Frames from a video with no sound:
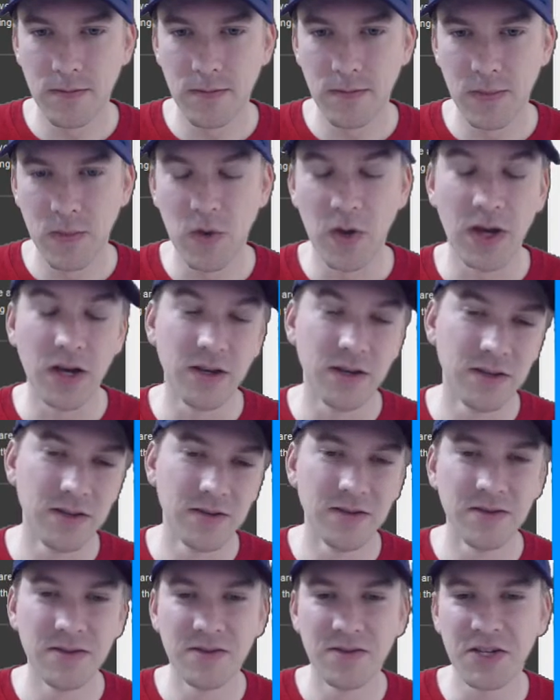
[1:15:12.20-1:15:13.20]
No,
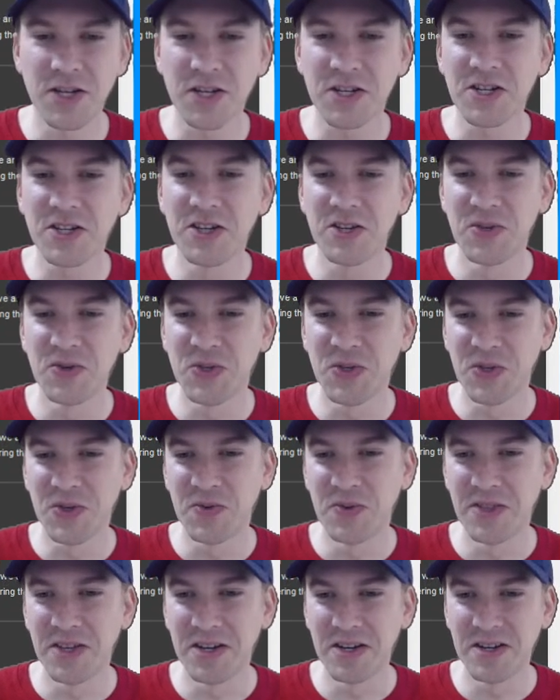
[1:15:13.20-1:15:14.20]
ducked too
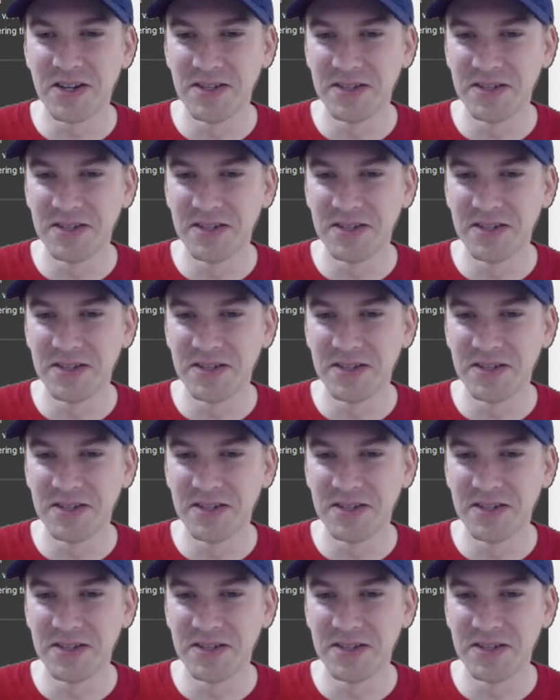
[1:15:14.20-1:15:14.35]
soon there.